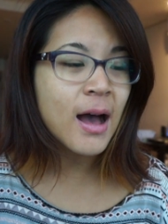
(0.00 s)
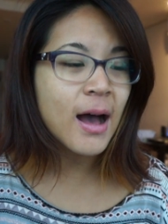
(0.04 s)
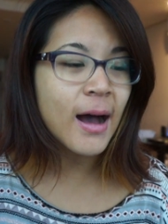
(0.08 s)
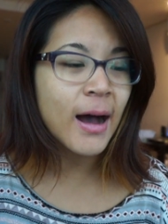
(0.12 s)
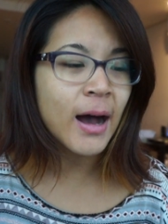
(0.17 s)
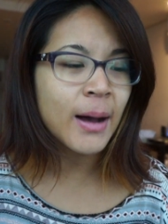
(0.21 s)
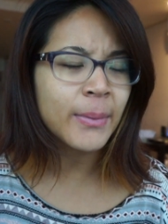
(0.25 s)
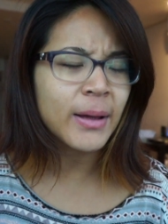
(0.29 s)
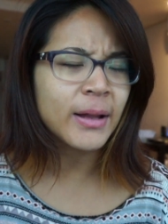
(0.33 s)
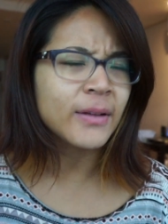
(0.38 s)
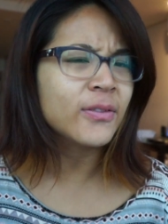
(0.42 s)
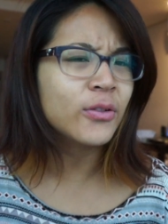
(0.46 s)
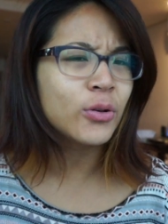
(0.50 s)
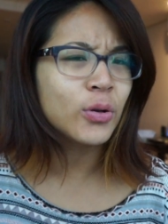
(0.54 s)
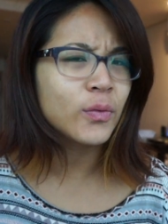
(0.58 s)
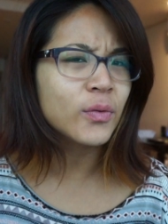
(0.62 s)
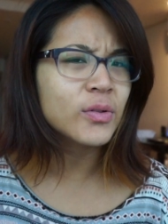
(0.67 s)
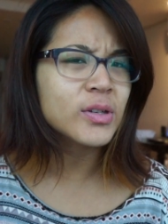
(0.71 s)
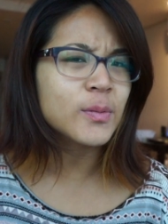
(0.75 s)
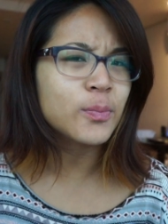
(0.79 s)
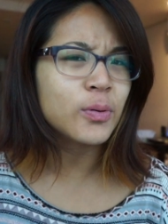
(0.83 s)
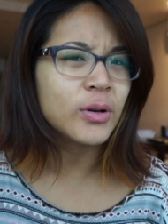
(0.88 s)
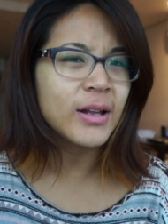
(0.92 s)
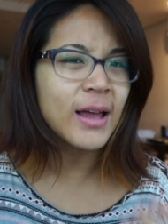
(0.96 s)
And
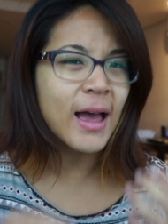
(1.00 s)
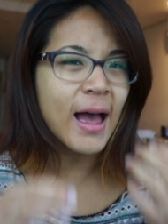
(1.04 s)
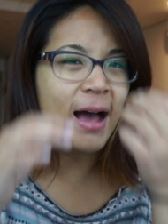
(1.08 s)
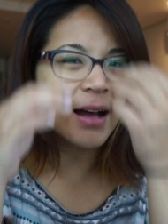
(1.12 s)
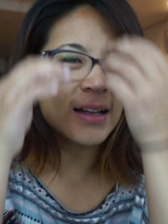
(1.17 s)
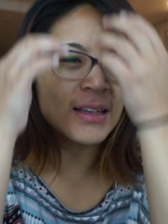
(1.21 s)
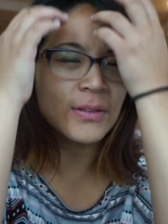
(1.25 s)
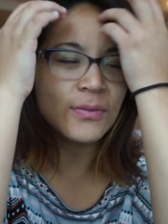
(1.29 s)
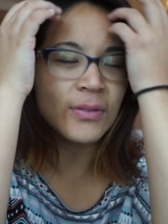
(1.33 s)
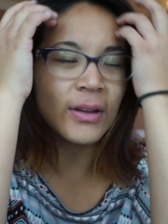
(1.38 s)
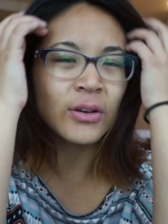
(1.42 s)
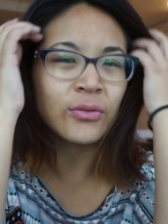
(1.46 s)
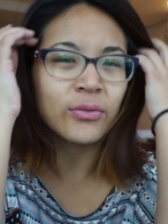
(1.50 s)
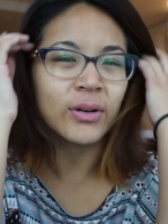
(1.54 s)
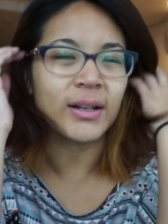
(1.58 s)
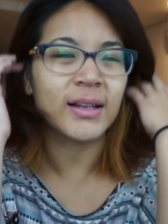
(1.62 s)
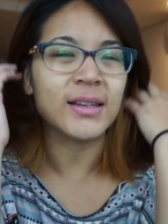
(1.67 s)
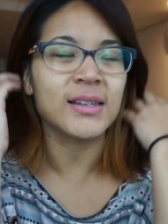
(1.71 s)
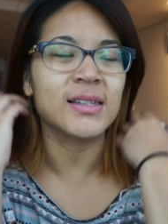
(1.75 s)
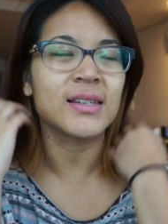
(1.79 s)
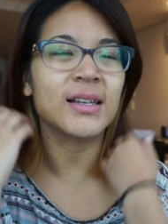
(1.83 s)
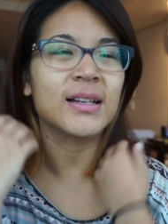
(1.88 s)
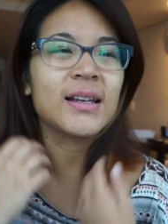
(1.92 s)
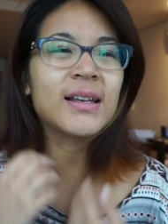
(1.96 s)
Vancouver's a pretty active like
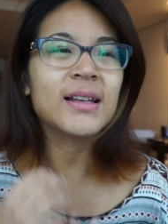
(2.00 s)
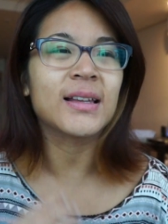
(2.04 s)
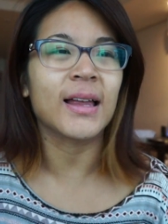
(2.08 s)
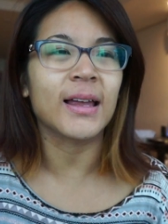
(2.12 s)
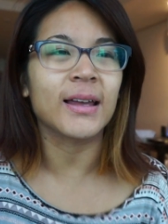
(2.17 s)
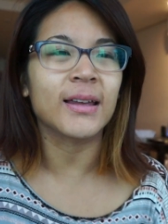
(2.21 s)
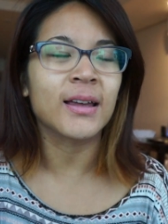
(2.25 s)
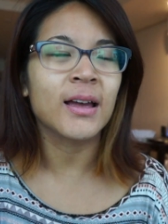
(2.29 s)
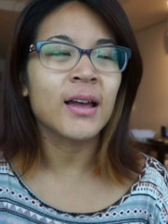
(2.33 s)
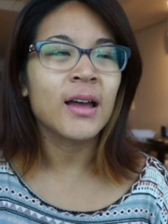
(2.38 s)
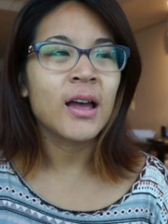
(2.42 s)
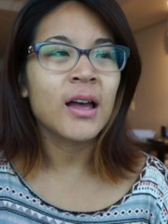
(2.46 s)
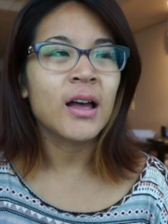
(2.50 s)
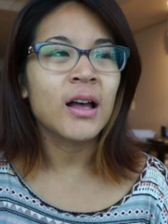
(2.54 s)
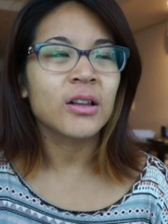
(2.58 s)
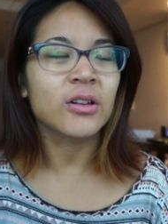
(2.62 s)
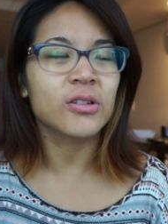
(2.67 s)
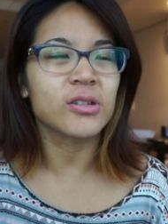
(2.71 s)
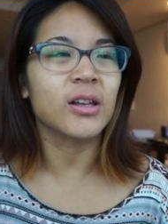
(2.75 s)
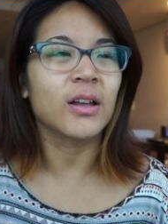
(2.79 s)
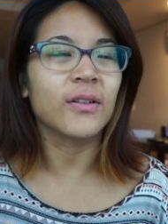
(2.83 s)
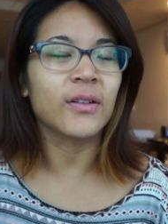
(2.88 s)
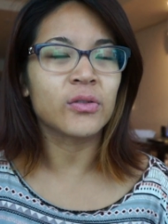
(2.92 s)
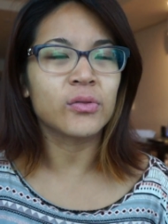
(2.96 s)
running city. Like
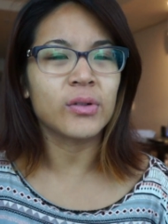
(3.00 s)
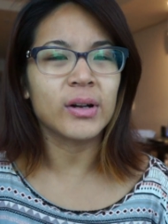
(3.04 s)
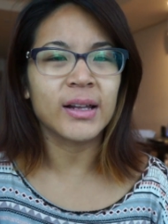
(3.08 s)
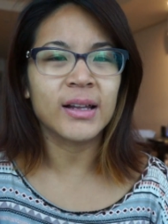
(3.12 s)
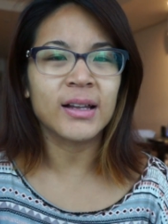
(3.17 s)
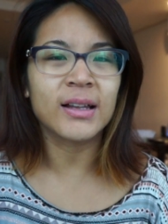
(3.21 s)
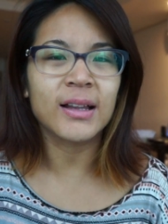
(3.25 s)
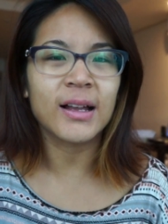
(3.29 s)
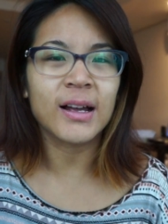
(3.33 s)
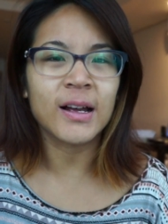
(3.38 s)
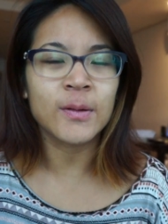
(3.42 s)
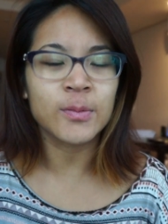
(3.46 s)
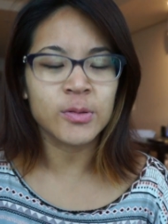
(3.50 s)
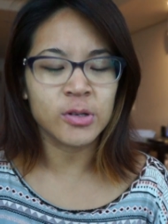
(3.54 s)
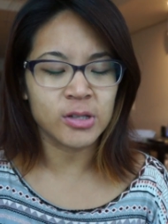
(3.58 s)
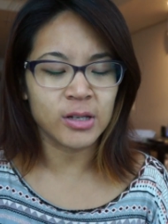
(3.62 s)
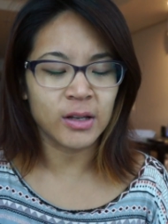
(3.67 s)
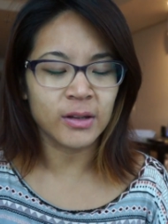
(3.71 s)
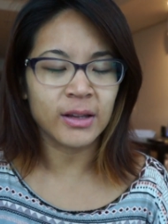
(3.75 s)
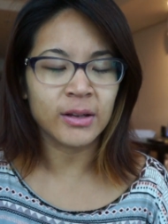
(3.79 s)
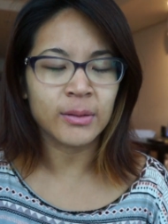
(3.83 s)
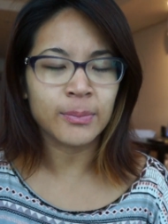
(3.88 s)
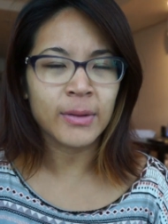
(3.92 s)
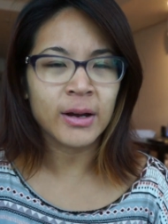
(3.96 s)
there's a lot of like running clubs, there's a
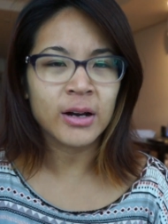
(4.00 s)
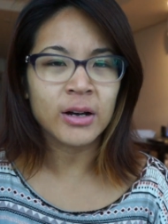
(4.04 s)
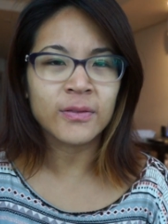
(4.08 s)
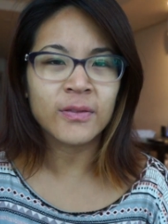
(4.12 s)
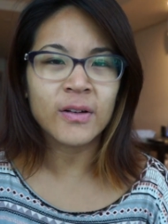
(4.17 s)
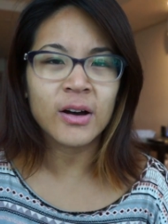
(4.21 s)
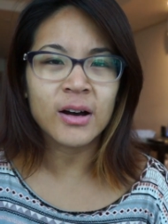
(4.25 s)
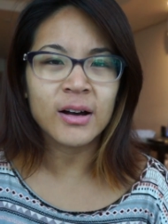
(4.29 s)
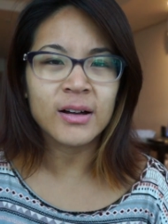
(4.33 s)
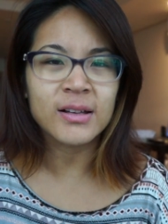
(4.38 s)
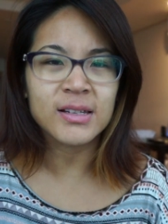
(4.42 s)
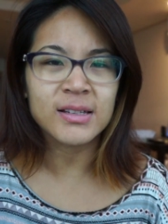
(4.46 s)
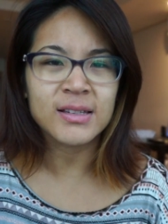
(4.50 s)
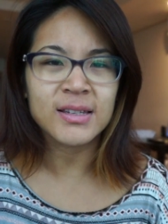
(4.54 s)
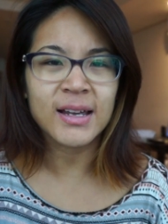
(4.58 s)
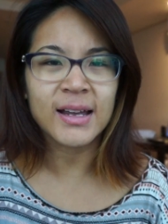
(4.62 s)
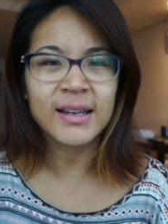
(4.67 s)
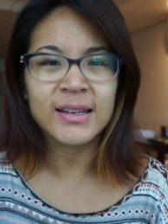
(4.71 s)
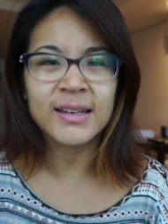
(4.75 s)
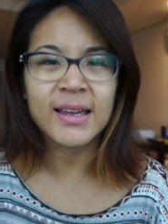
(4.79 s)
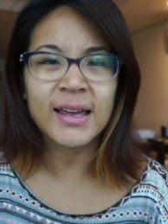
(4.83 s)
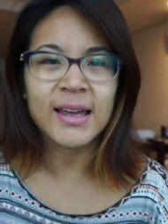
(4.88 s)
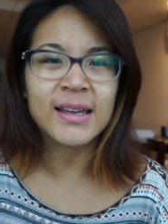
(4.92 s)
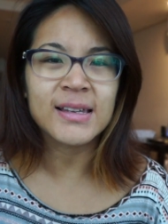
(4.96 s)
lot of like marathons and
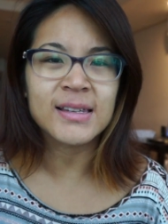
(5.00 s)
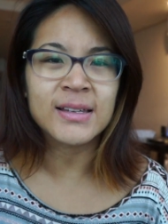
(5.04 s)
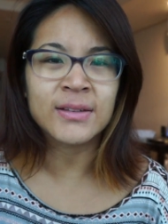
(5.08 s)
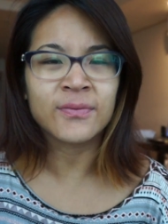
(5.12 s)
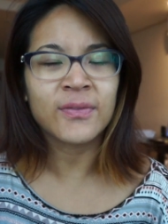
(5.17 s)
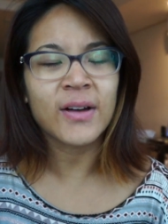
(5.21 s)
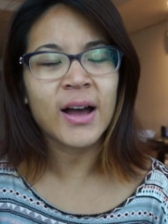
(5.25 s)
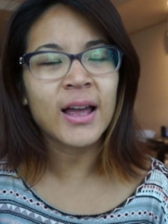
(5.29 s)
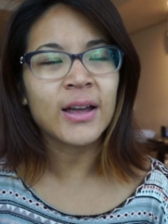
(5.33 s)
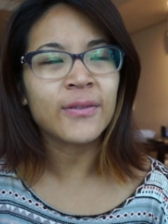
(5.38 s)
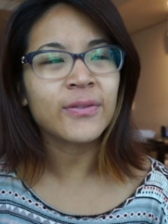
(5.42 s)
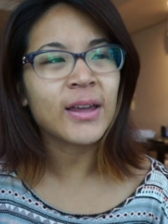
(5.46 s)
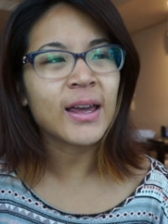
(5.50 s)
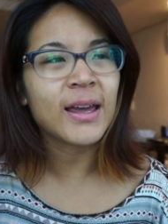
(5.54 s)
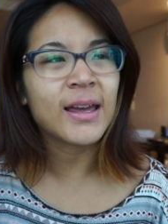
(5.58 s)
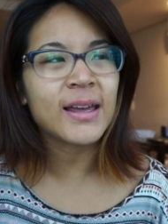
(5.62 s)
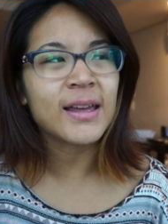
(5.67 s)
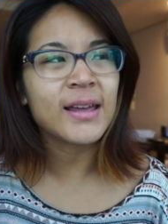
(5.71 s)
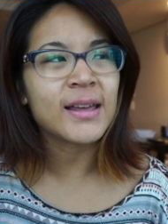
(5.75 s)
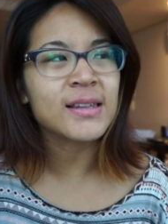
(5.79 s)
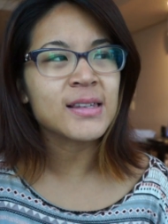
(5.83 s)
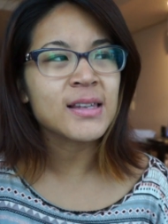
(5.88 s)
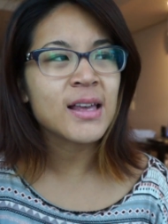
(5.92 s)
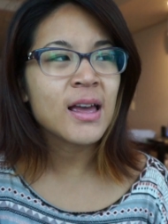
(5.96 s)
10Ks and
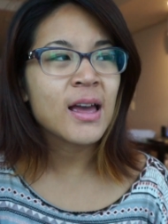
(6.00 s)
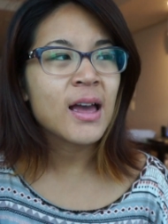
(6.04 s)
5Ks.